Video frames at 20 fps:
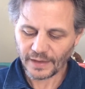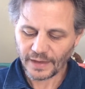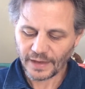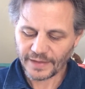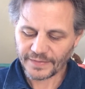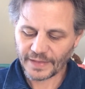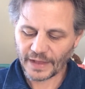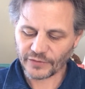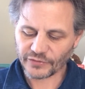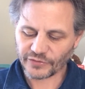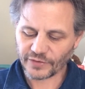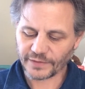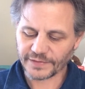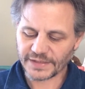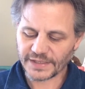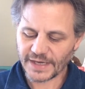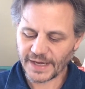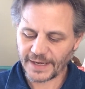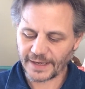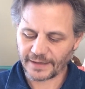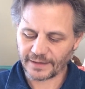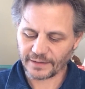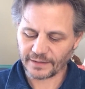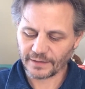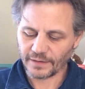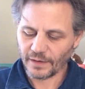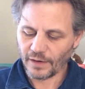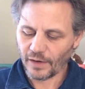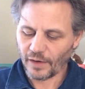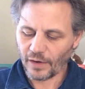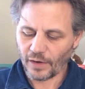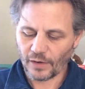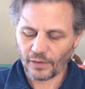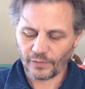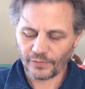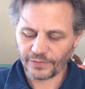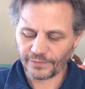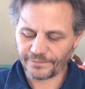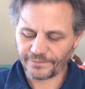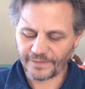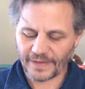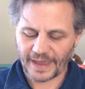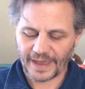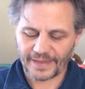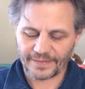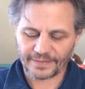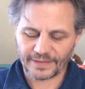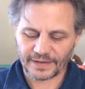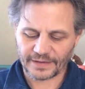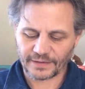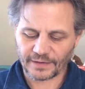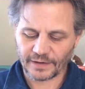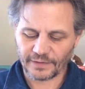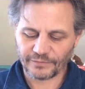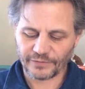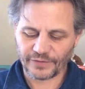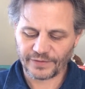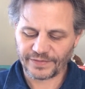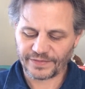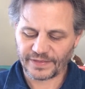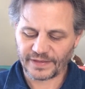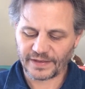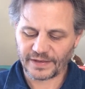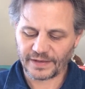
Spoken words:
And thou shalt take all the fat that covereth the